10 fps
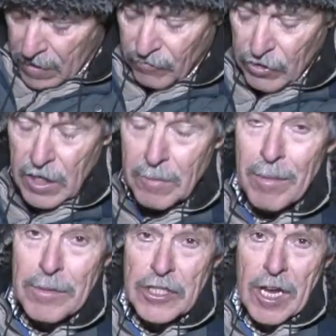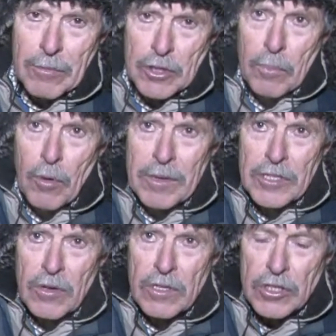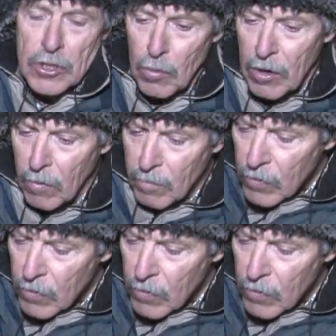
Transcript: If you cut them up in segments and put them inside this as well,